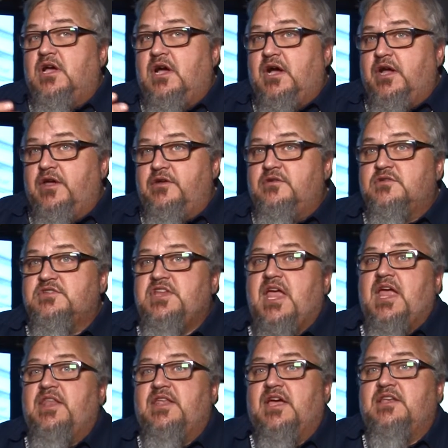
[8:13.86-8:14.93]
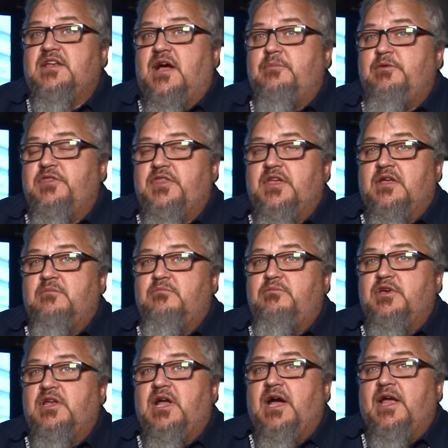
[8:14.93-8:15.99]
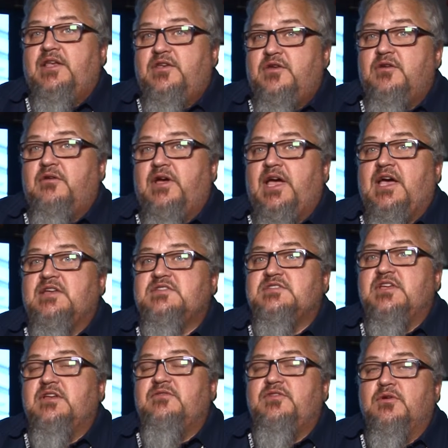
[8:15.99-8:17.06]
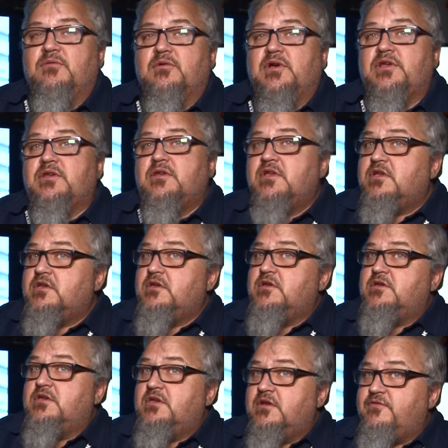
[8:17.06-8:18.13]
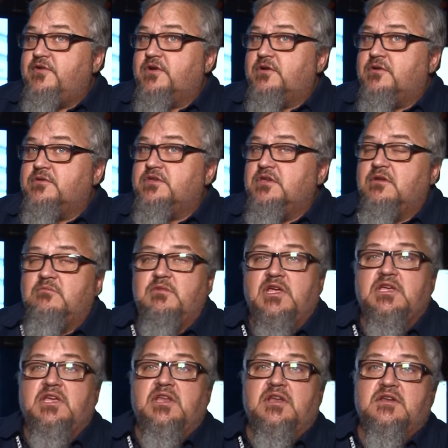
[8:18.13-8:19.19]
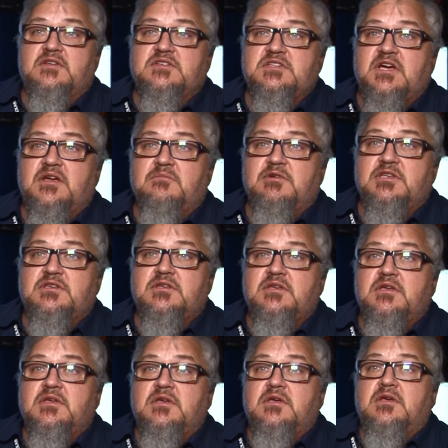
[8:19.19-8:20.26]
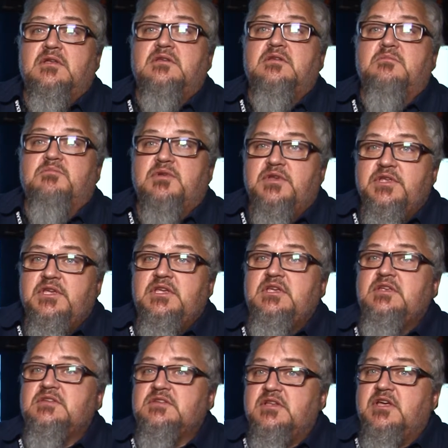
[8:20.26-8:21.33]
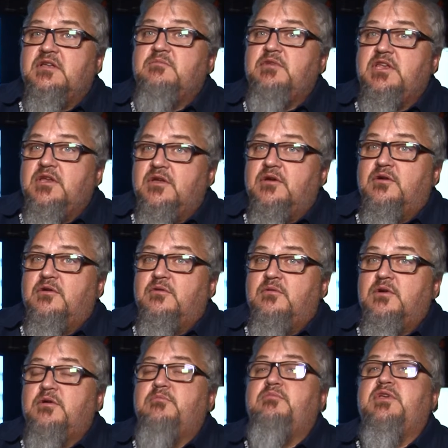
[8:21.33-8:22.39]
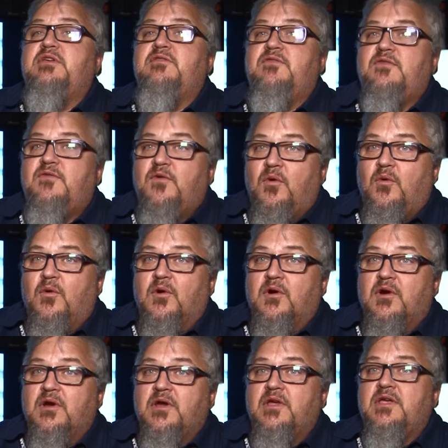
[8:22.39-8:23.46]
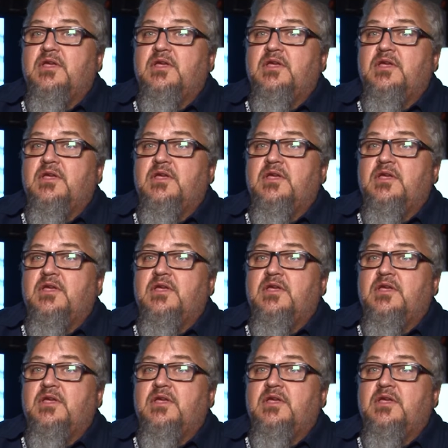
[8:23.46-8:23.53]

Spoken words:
I understand that type of thing, but I do ask that if you run into difficulty in making an assignment, to please let me know before